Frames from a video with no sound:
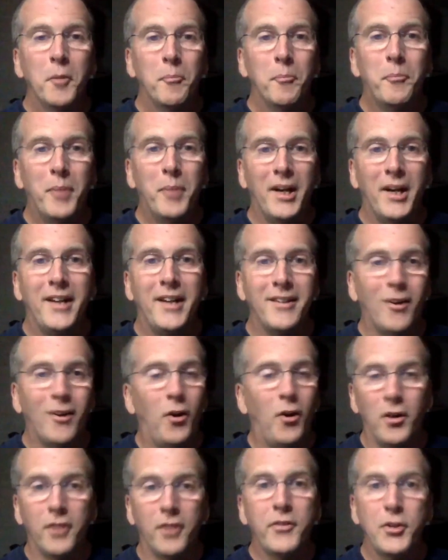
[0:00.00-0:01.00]
But
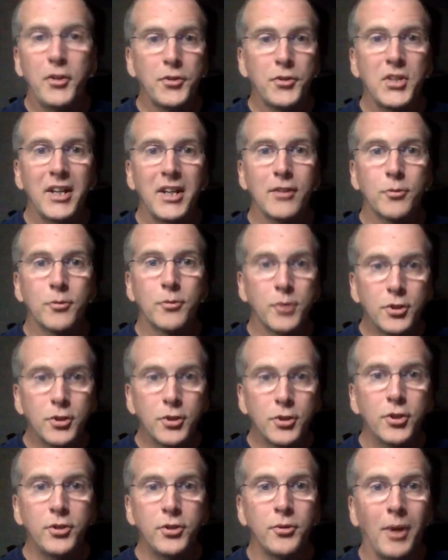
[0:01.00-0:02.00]
all of those things were
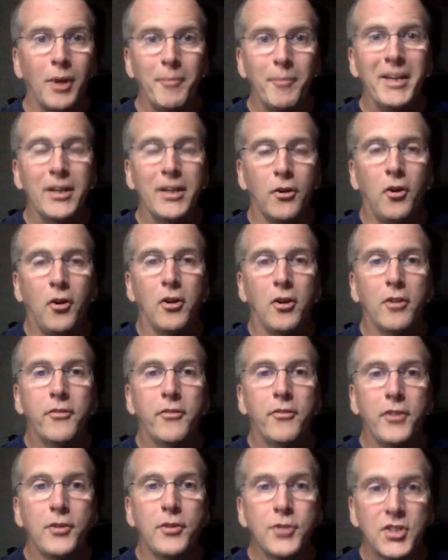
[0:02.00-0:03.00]
true. I mean, all of
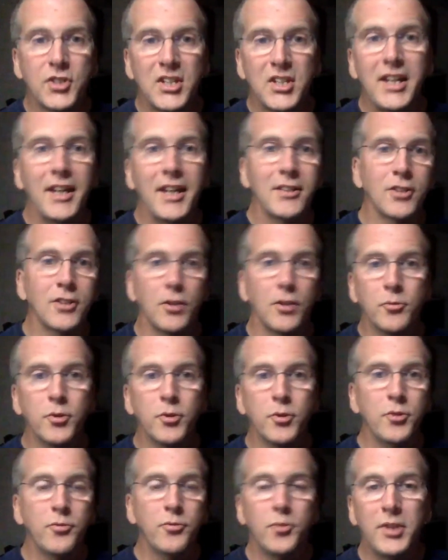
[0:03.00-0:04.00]
those things a
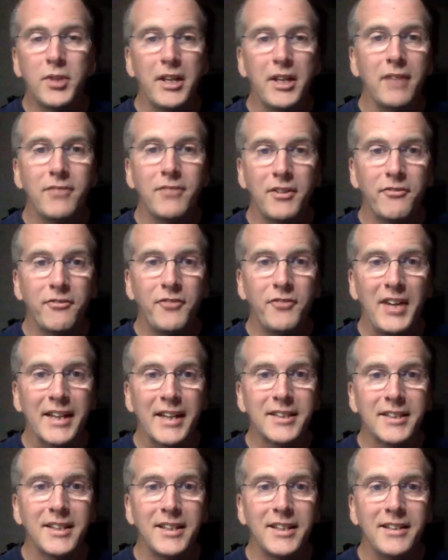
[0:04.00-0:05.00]
roof would have
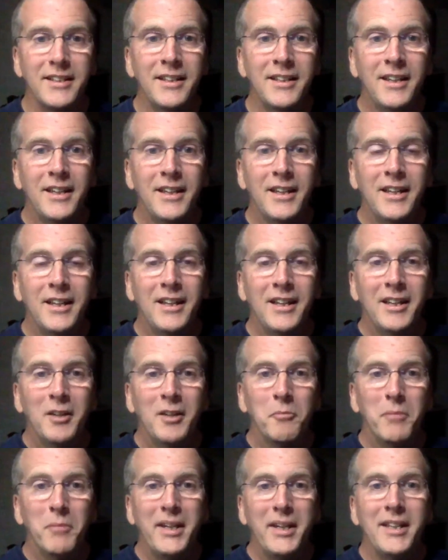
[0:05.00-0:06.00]
affected.
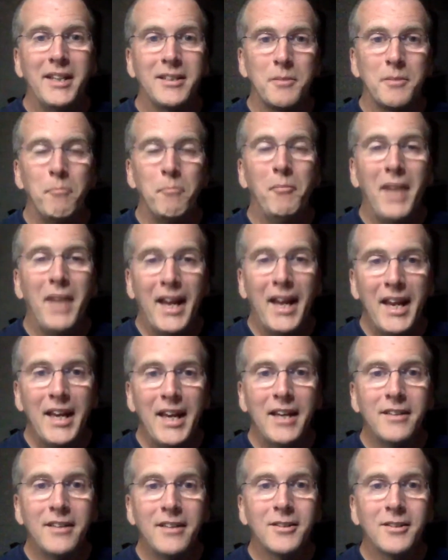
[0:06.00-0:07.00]
But his
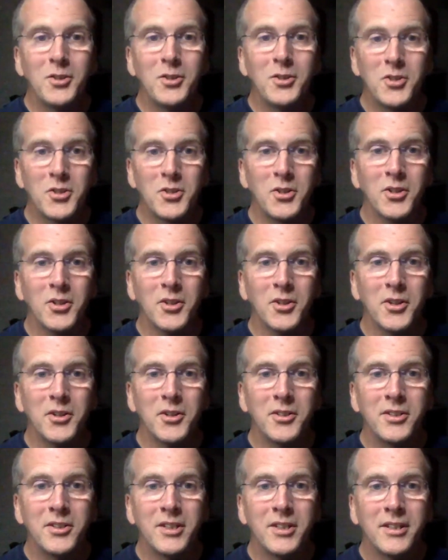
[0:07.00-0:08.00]
main
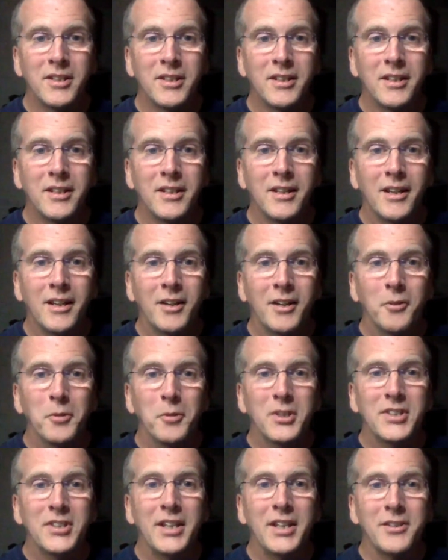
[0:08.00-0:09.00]
concern
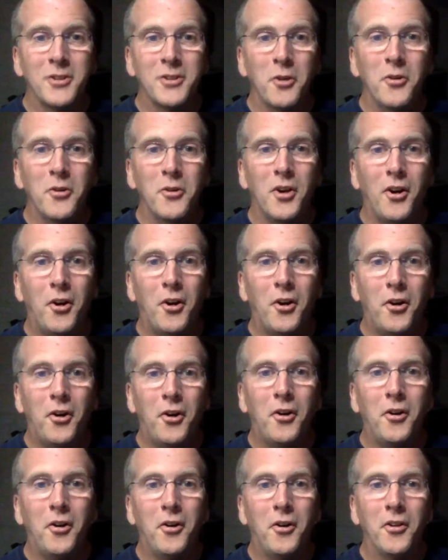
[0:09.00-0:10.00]
was that so
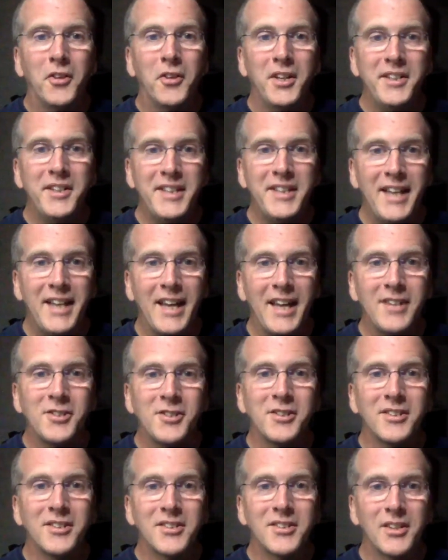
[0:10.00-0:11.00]
all the
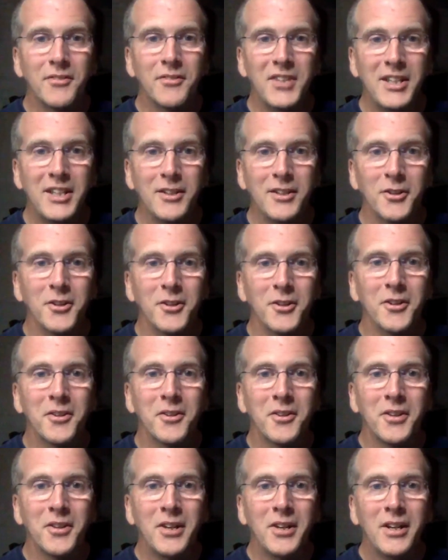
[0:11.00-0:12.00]
nations of the earth
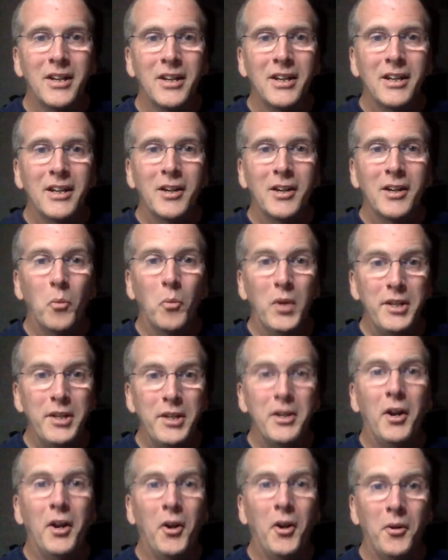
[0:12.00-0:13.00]
would
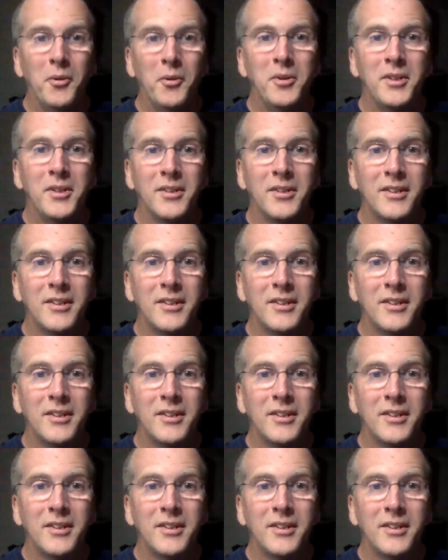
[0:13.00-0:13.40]
know